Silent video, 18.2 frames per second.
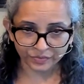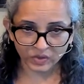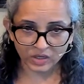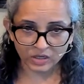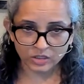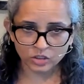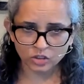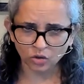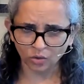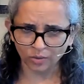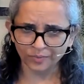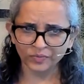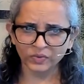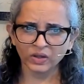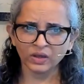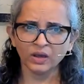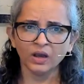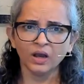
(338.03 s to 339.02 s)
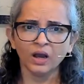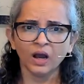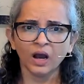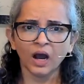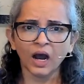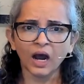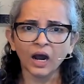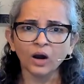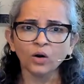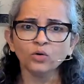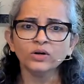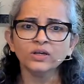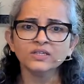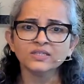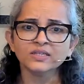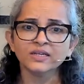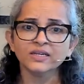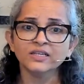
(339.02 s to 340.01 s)
So how
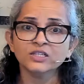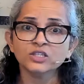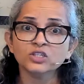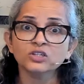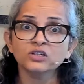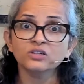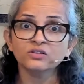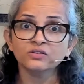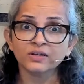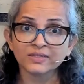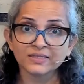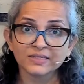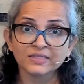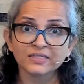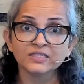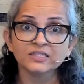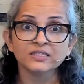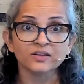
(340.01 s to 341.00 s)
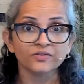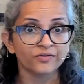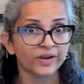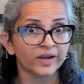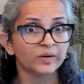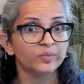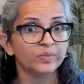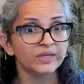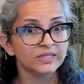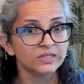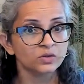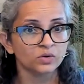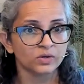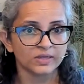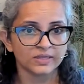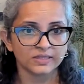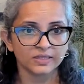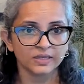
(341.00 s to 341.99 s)
does insulin resistance affect
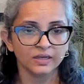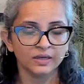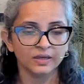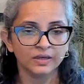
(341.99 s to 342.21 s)
PCOS?